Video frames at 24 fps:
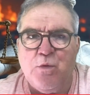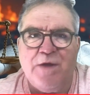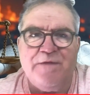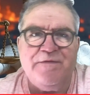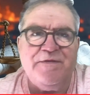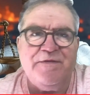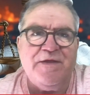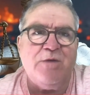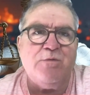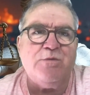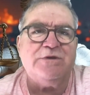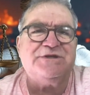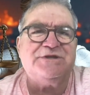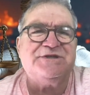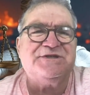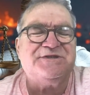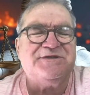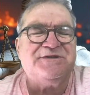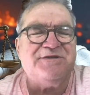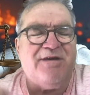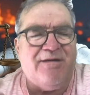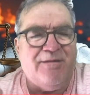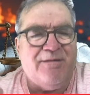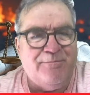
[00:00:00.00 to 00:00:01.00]
when there was
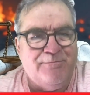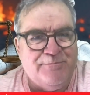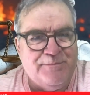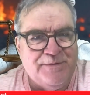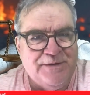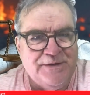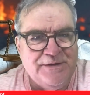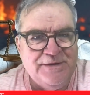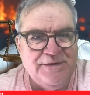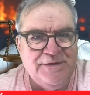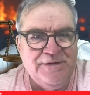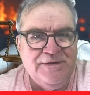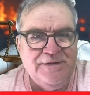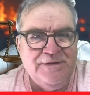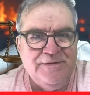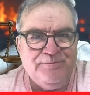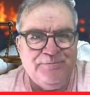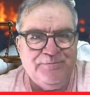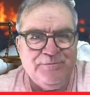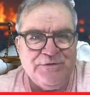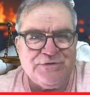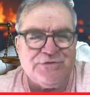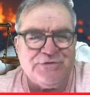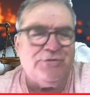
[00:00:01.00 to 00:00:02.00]
some
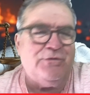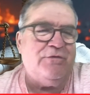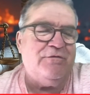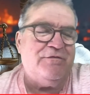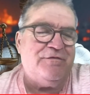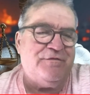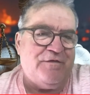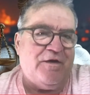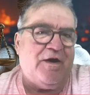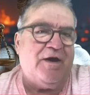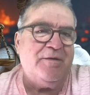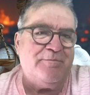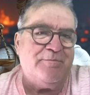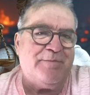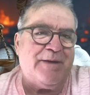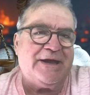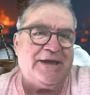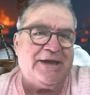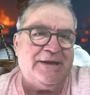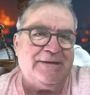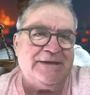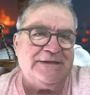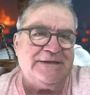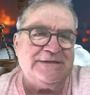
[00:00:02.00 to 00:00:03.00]
sort of fight
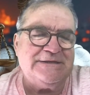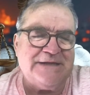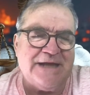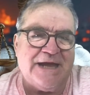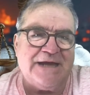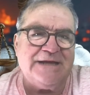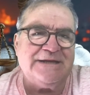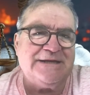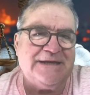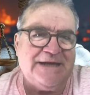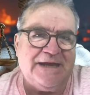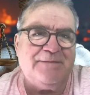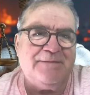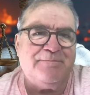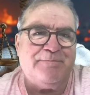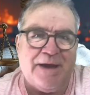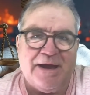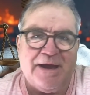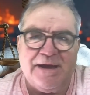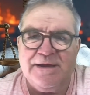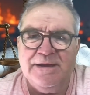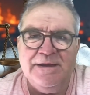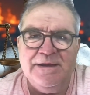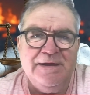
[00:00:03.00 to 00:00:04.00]
back against that,
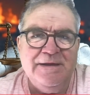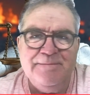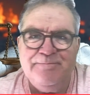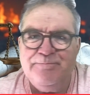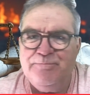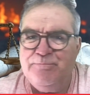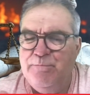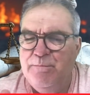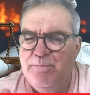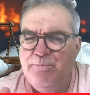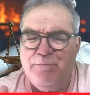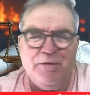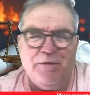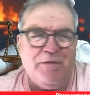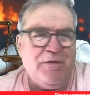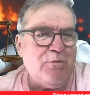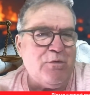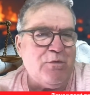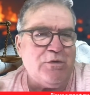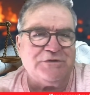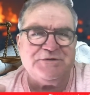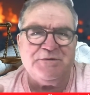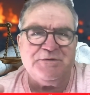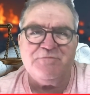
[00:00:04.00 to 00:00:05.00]
kickback, but there
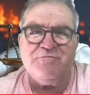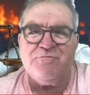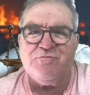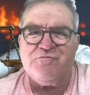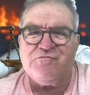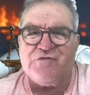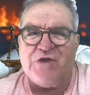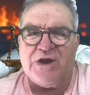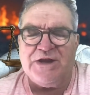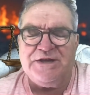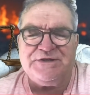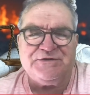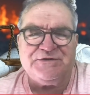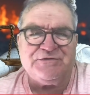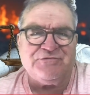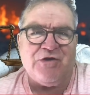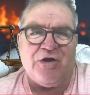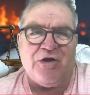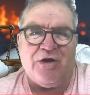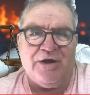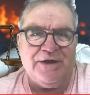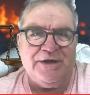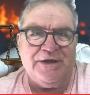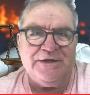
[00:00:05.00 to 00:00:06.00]
wasn't race
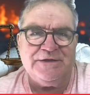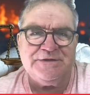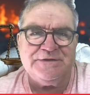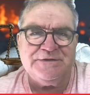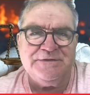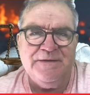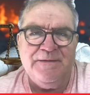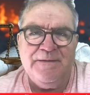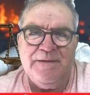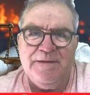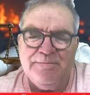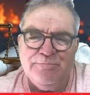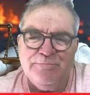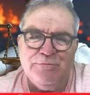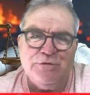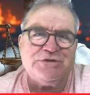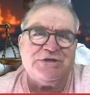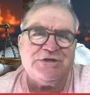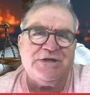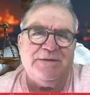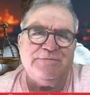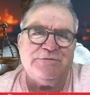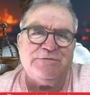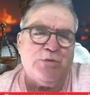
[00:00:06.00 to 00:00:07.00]
riots.
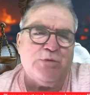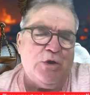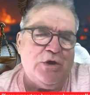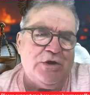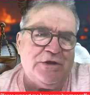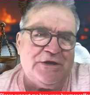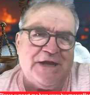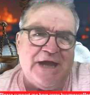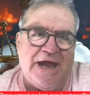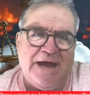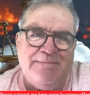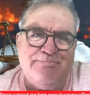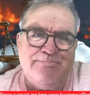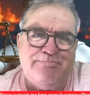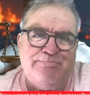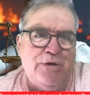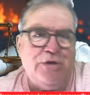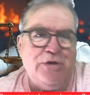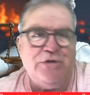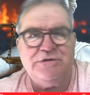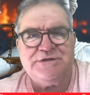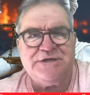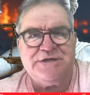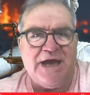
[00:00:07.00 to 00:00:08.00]
Muslims weren't getting
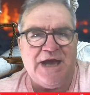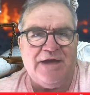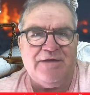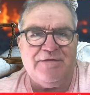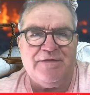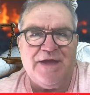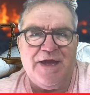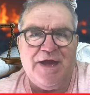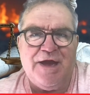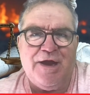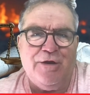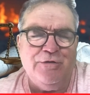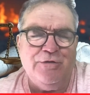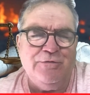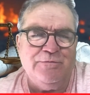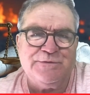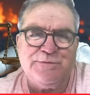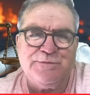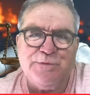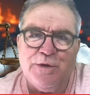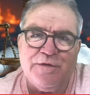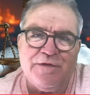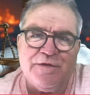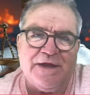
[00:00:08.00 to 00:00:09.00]
burnt out of their
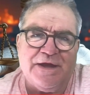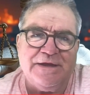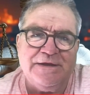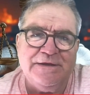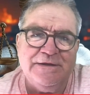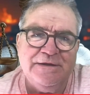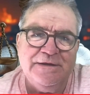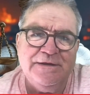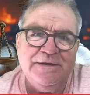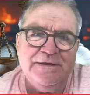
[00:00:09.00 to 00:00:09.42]
homes, were they?